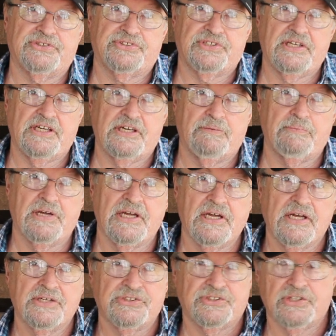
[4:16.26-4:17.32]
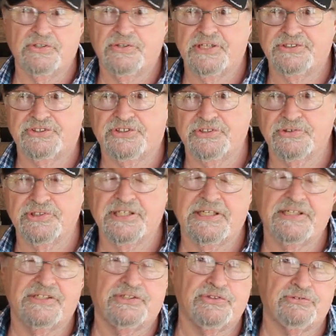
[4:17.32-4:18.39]
to steam. So they still
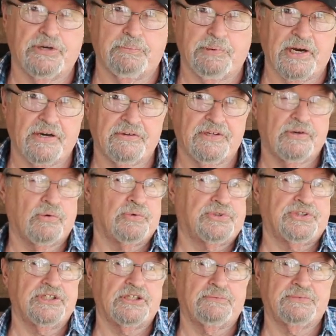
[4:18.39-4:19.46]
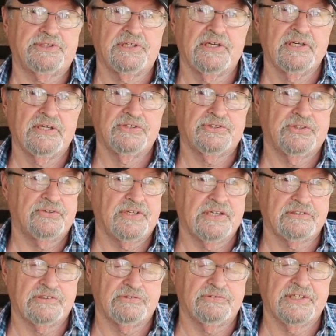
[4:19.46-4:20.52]
needed to repair the old ships. So they
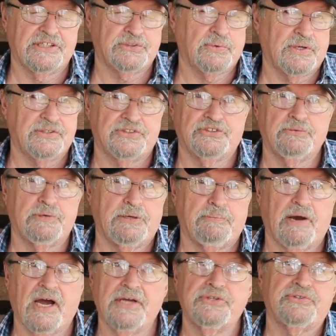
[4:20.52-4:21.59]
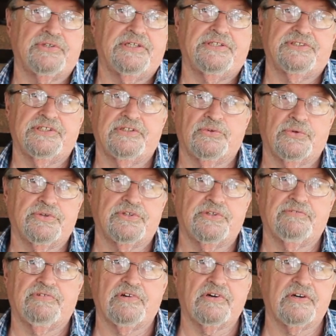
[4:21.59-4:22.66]
grew, that's why there's so many pine trees in
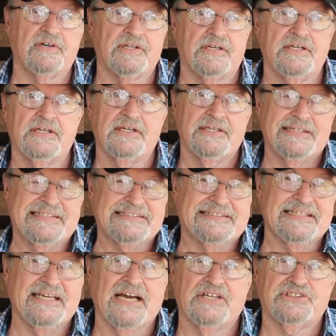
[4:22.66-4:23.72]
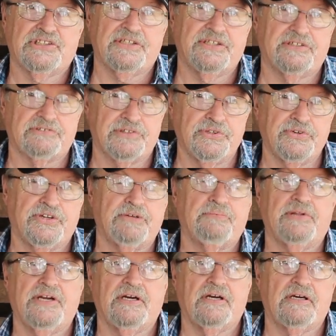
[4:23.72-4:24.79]
northern Florida, is they actually grew them
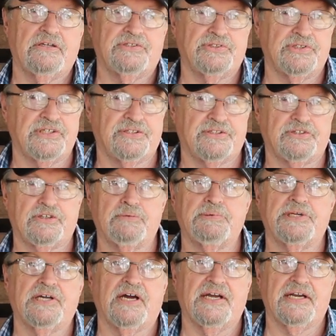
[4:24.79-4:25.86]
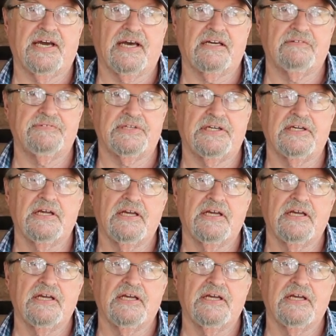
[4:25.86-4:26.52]
there to get the turpentine out of it